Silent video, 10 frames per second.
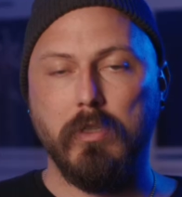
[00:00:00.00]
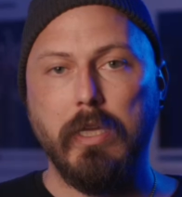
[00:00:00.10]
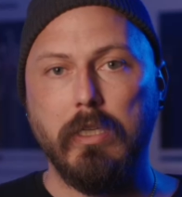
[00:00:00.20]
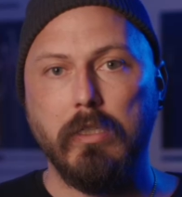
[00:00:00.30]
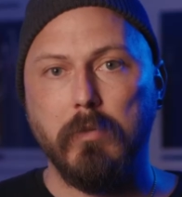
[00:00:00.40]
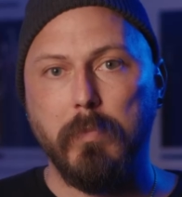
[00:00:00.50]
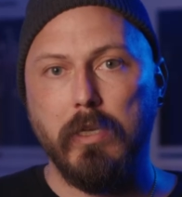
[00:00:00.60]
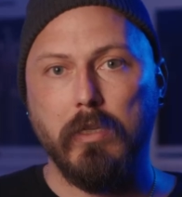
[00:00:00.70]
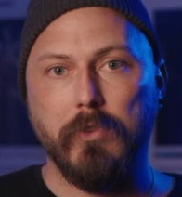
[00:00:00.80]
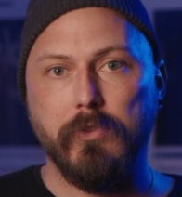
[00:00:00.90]
liking
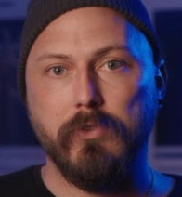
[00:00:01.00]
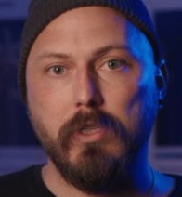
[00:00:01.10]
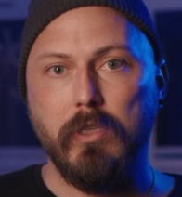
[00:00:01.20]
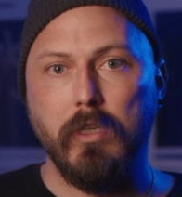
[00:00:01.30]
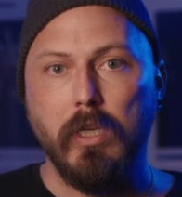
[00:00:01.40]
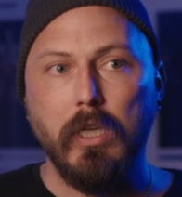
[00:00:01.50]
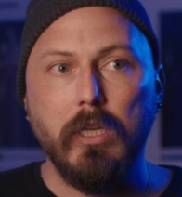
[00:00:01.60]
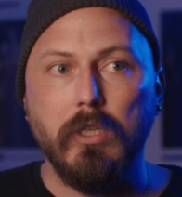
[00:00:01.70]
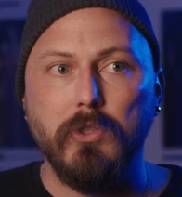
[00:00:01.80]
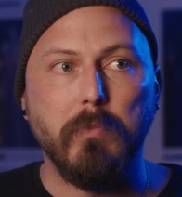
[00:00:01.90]
depending on the scene.
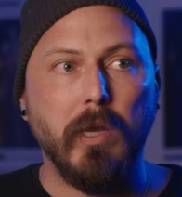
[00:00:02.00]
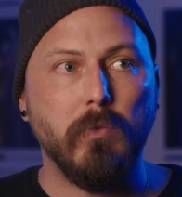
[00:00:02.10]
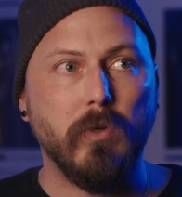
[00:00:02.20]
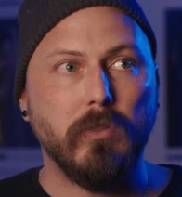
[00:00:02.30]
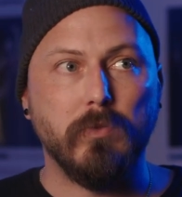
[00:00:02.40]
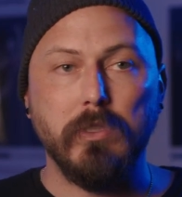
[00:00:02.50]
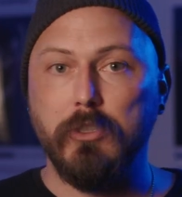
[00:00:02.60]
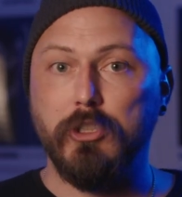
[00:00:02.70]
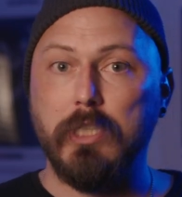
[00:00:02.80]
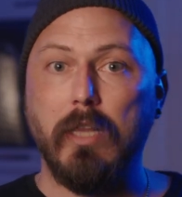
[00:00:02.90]
You might want a
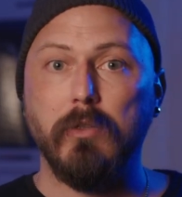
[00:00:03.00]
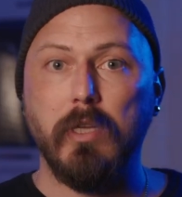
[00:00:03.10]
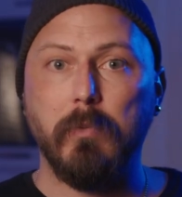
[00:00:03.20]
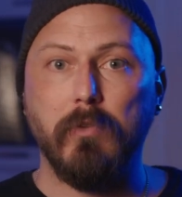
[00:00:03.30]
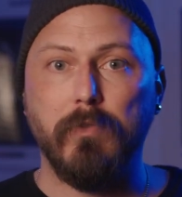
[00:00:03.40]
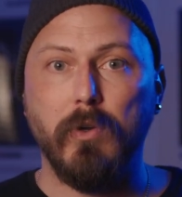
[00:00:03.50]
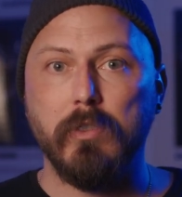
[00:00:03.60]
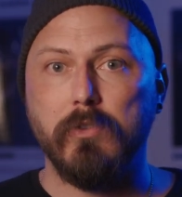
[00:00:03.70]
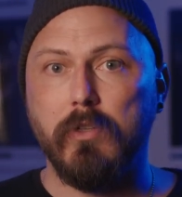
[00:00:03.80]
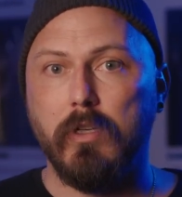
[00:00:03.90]
really shallow depth of
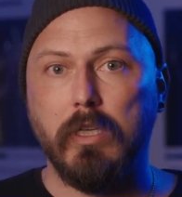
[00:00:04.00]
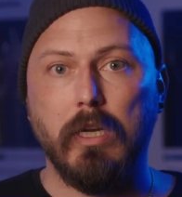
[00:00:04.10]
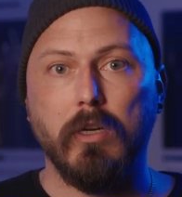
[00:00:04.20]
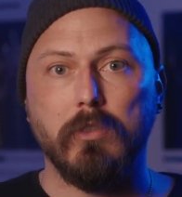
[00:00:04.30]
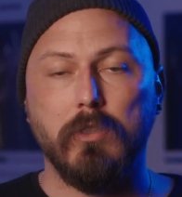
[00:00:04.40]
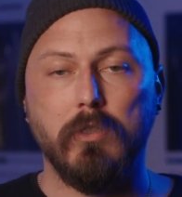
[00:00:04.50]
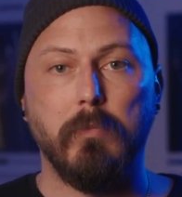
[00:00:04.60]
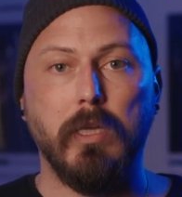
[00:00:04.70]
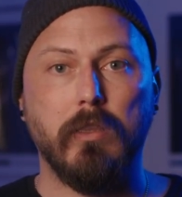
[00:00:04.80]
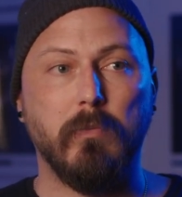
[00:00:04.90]
focus on a character to
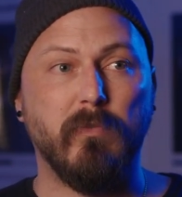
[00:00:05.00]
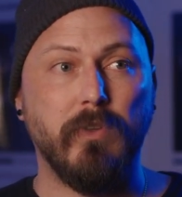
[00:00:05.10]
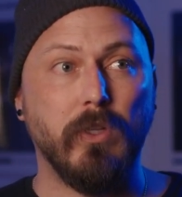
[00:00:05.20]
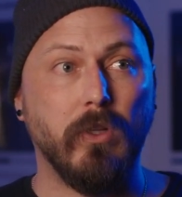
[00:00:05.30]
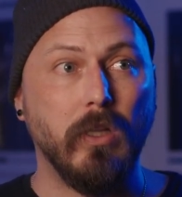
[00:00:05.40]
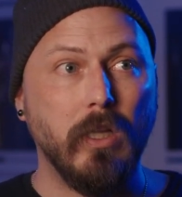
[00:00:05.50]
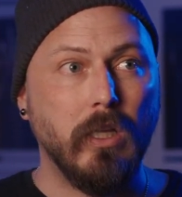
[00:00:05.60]
make them feel